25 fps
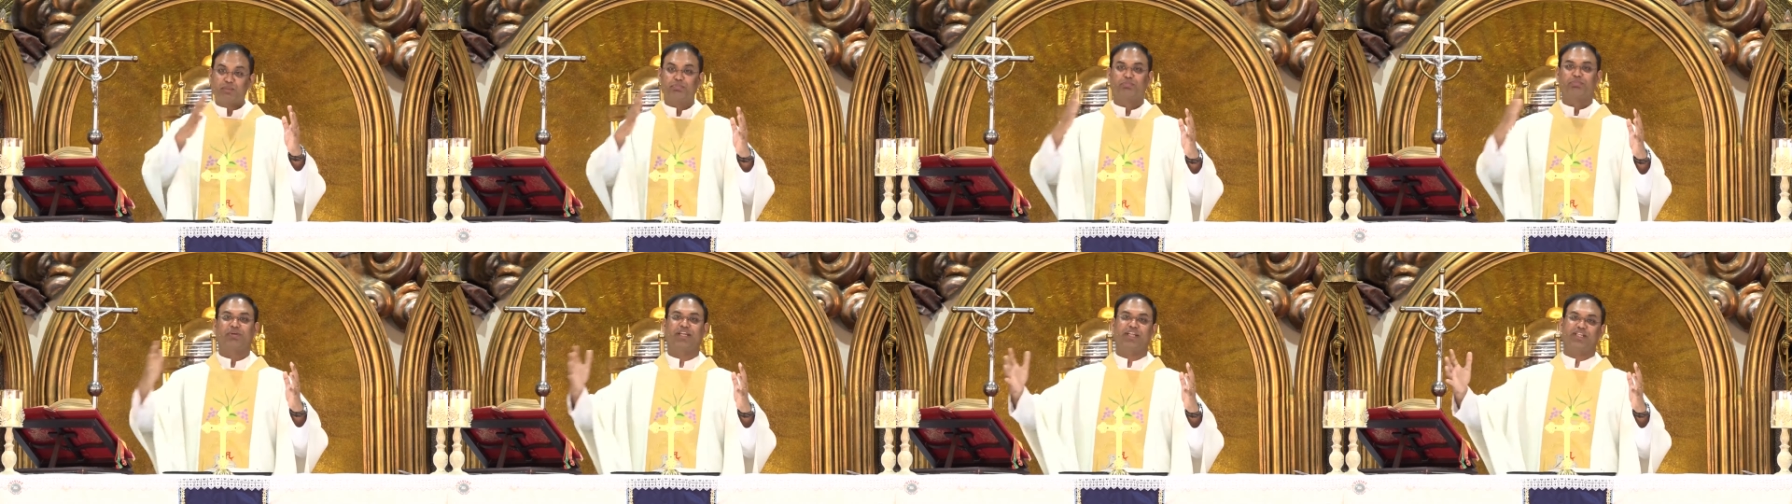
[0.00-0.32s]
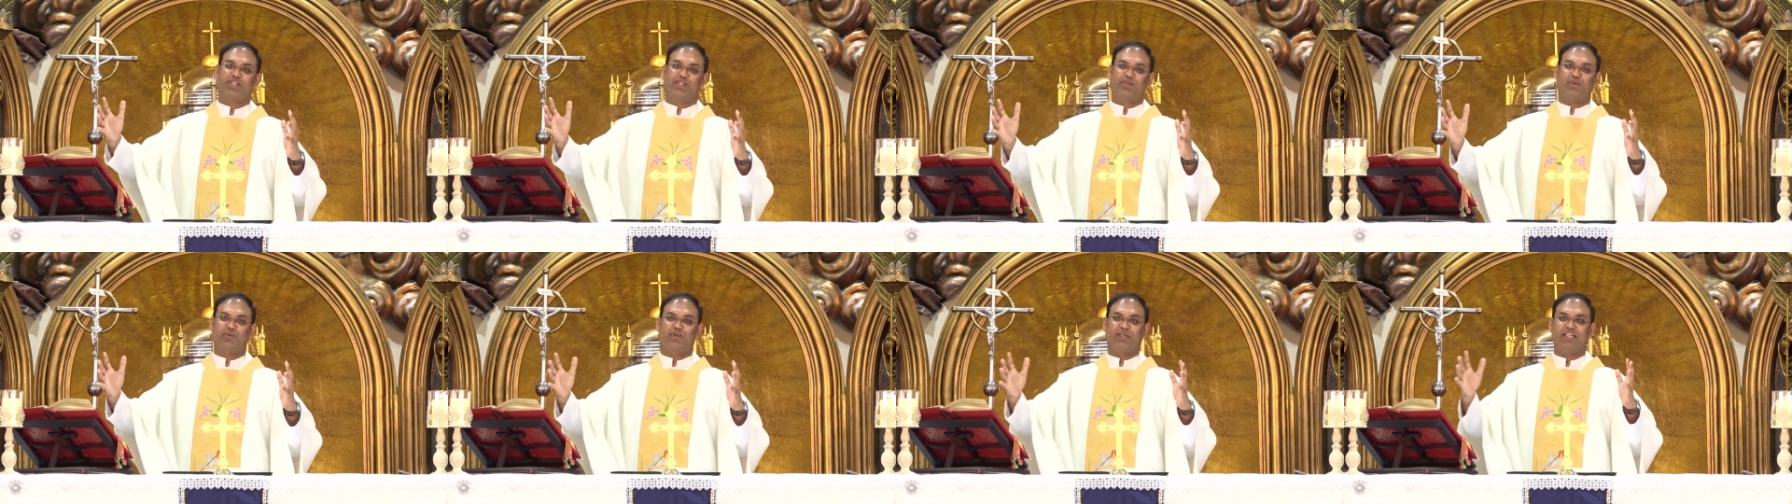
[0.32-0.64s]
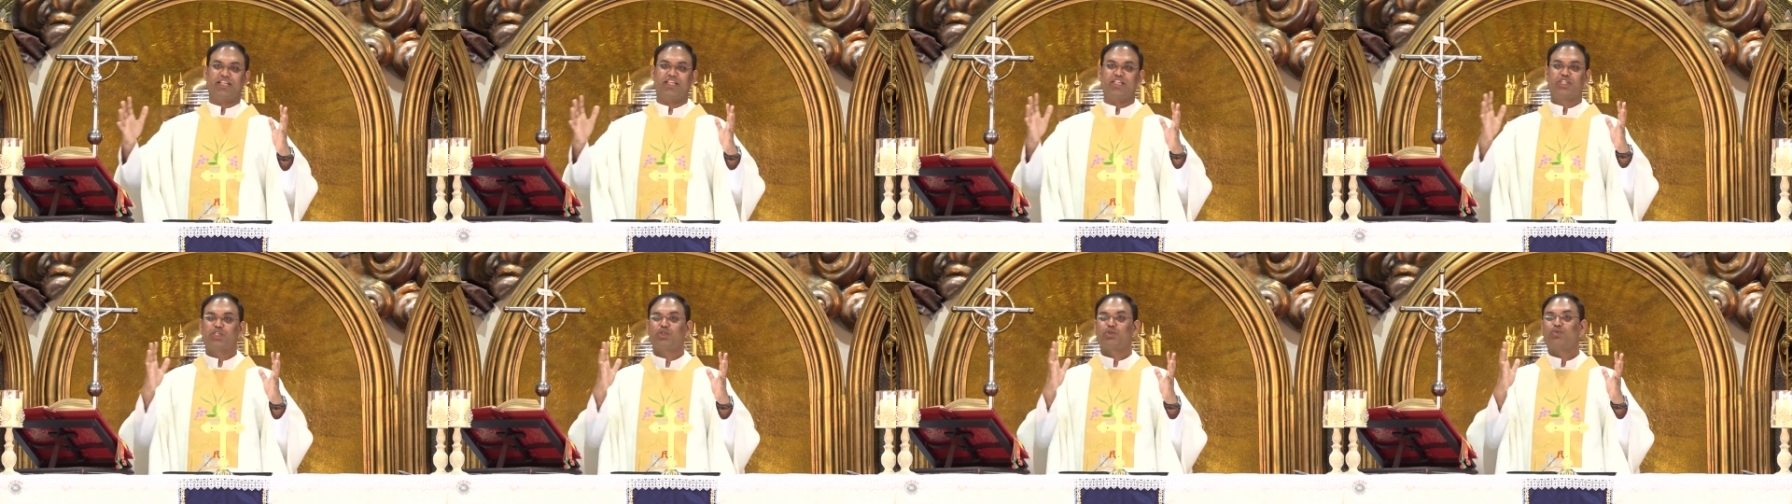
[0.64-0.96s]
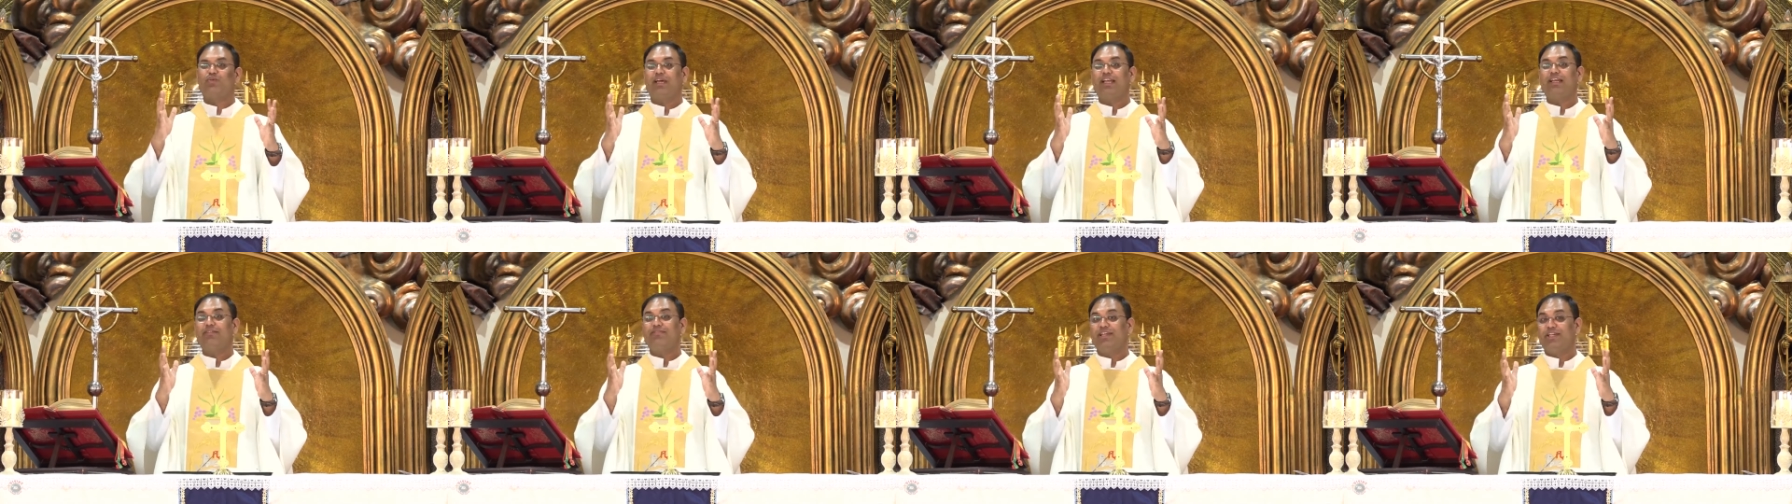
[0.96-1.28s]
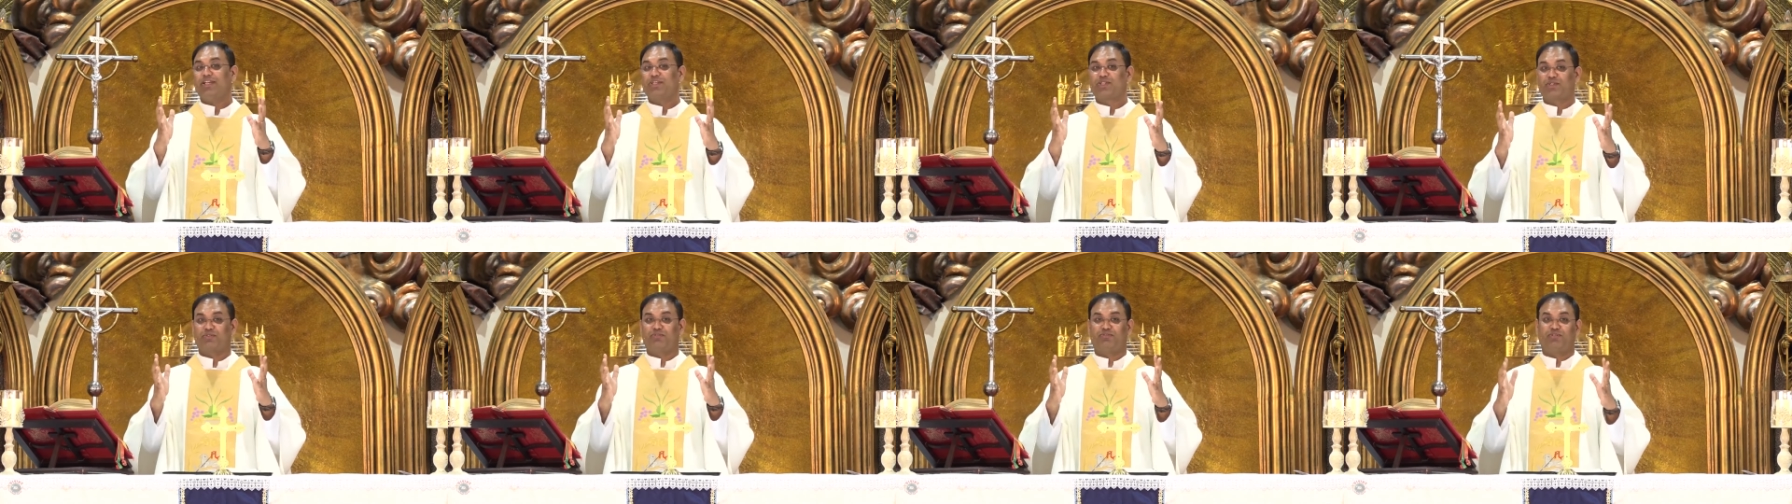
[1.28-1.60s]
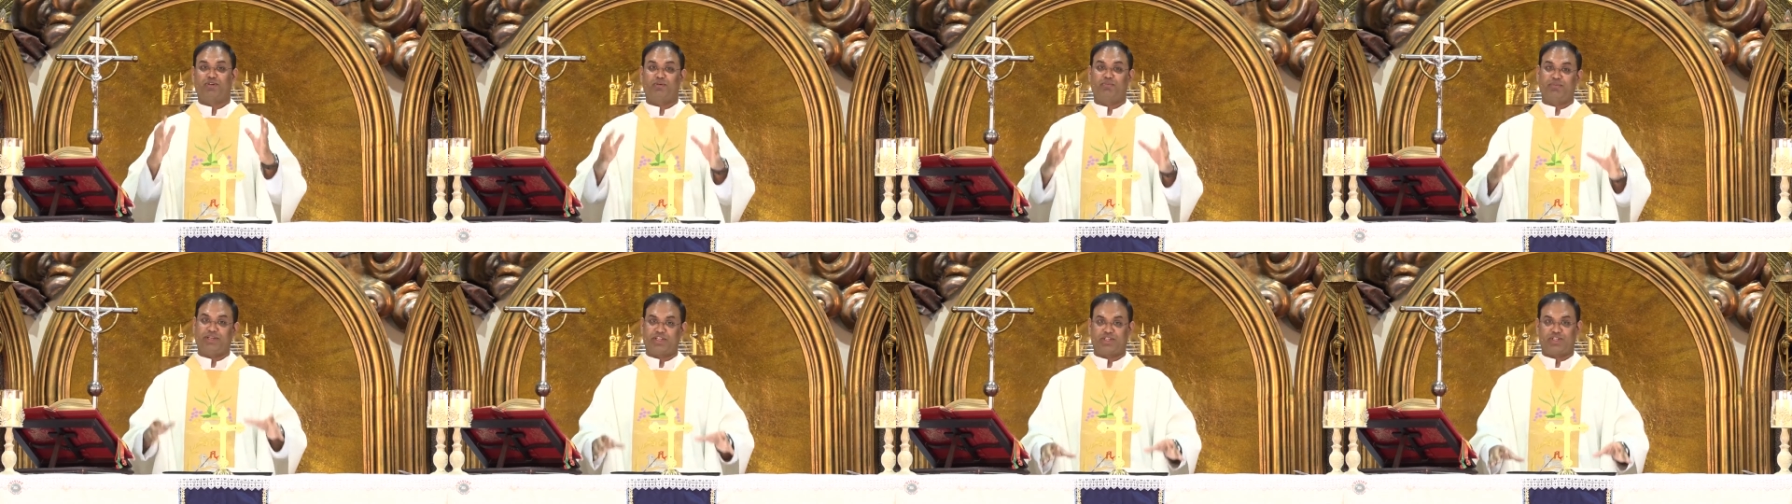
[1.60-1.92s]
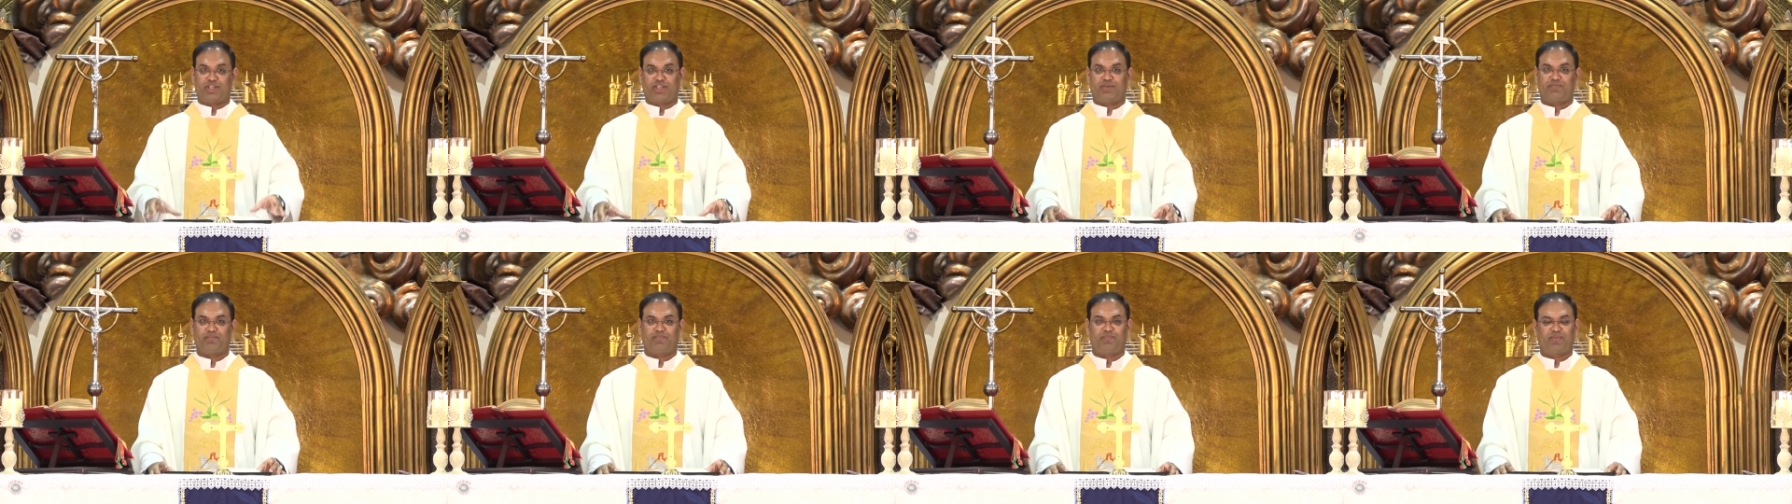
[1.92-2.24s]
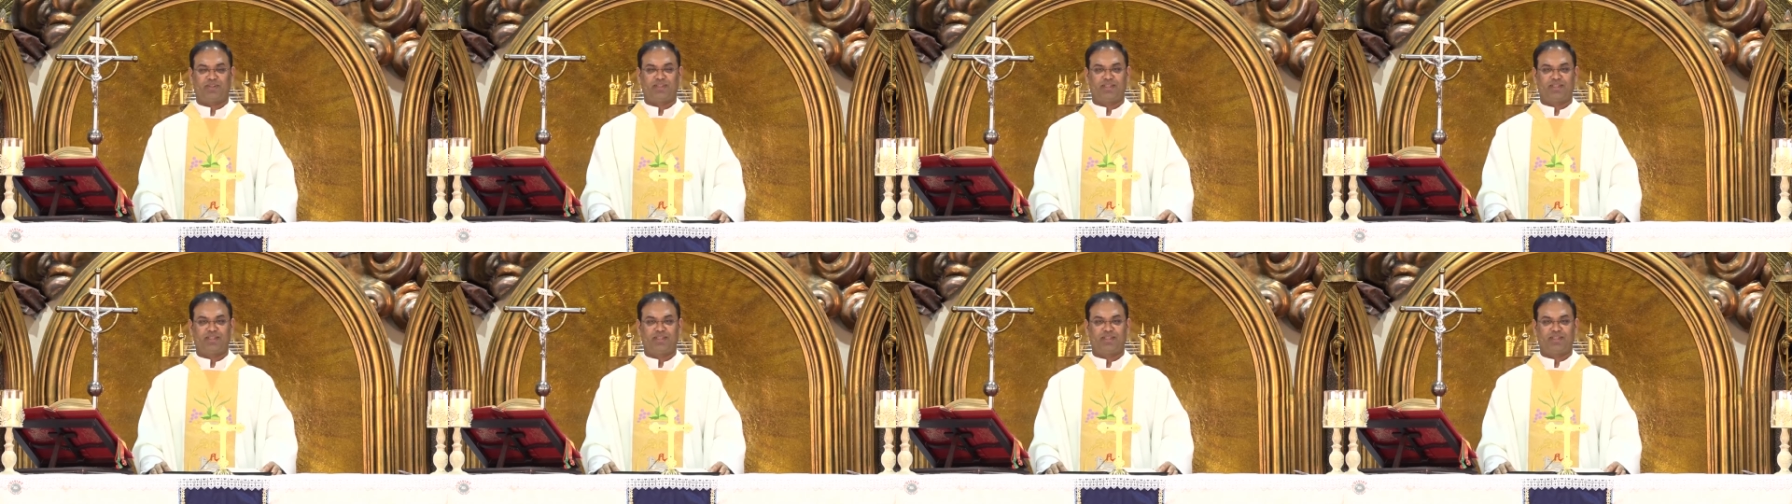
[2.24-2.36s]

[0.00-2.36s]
priesthood is 12 years of formation.